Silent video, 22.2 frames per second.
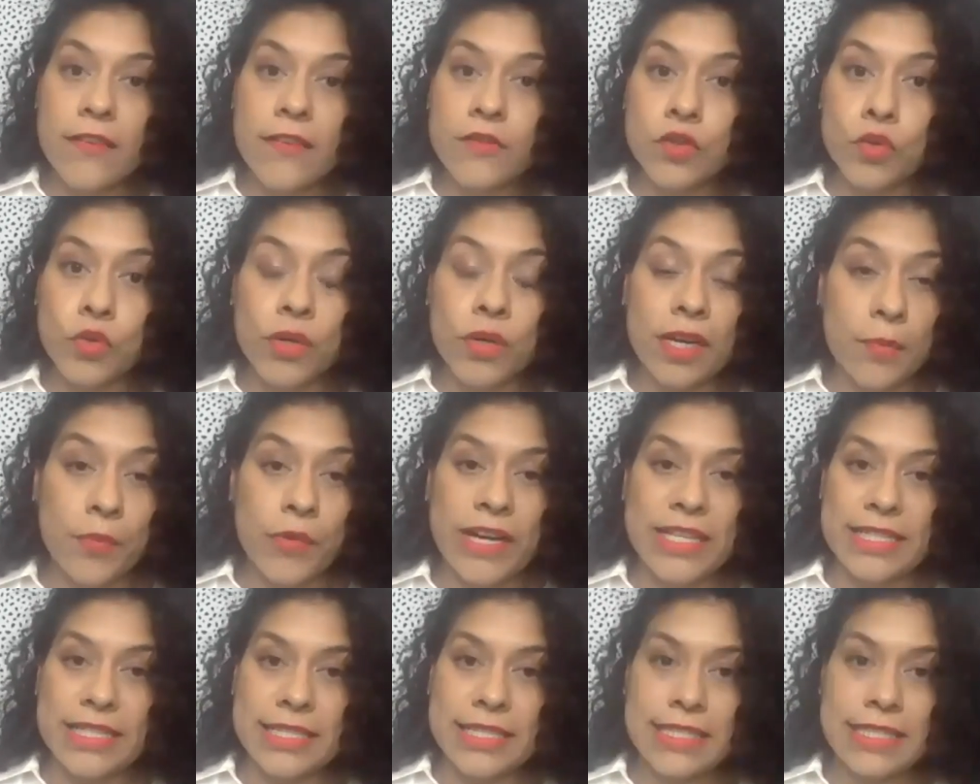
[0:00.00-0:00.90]
doing a
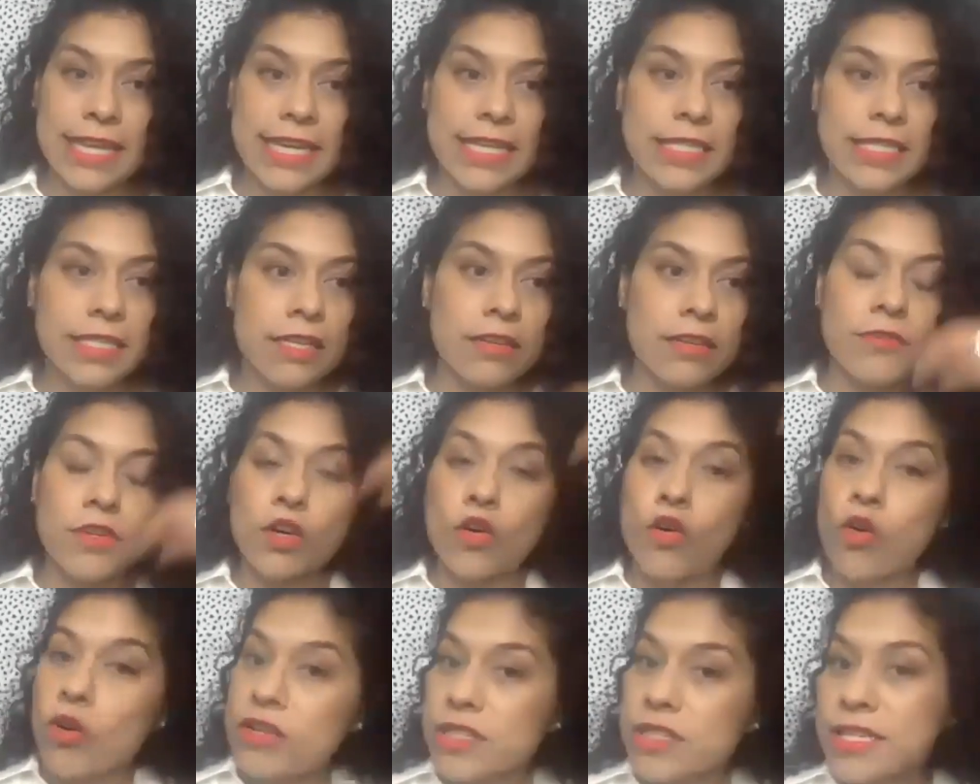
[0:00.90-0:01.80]
presentation,
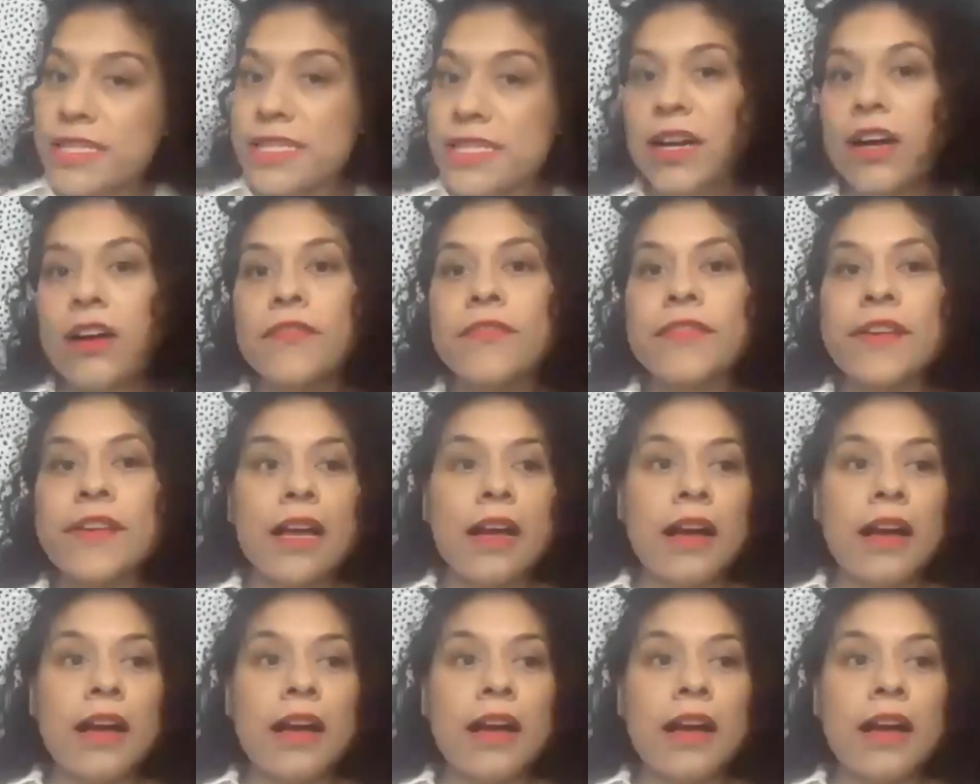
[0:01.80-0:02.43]
record yourself.